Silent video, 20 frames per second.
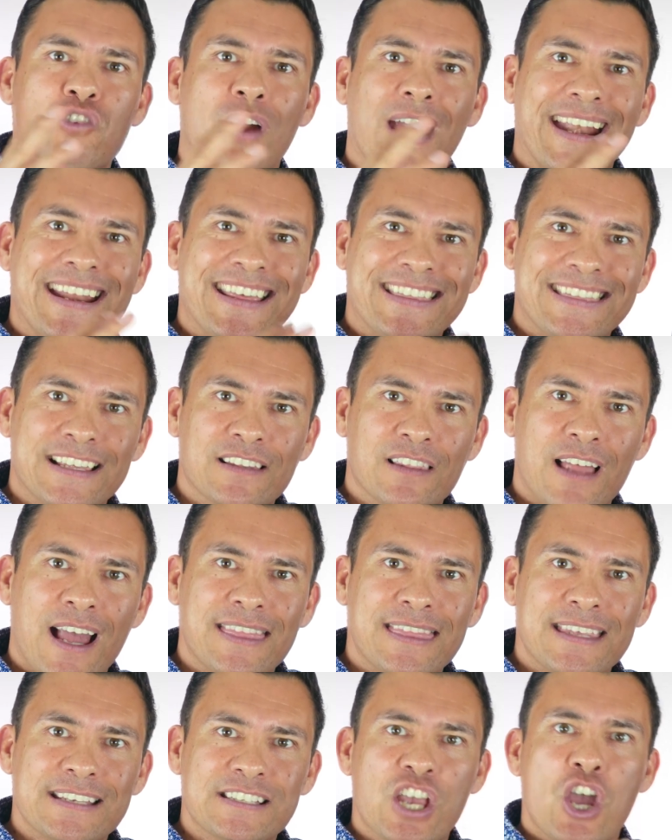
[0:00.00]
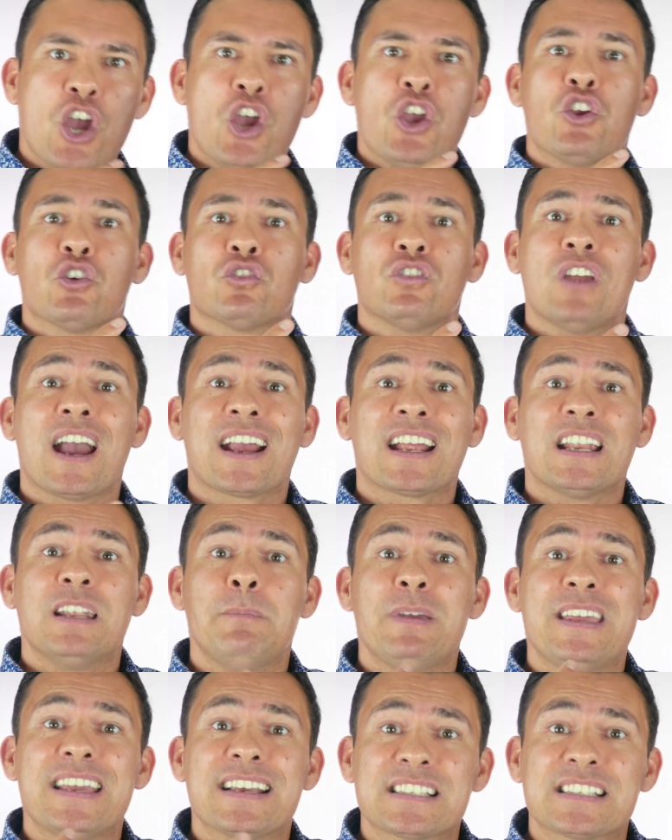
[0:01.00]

try anything like like this, you're not gonna be